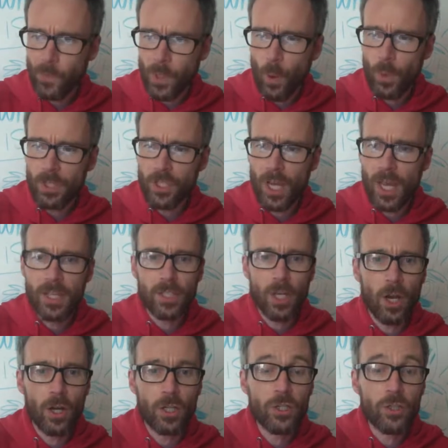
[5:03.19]
which is
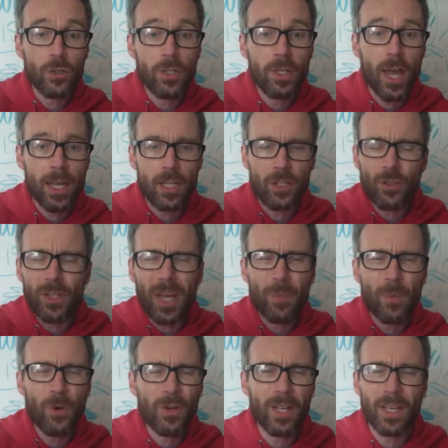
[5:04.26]
a Sunday
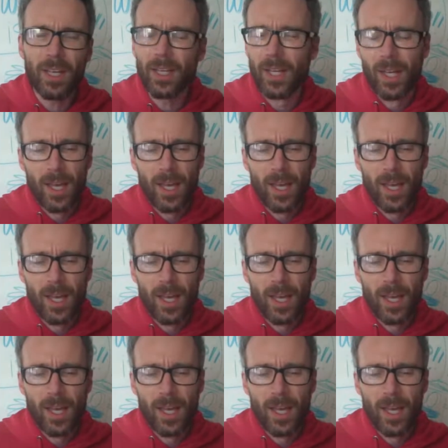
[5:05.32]
morning.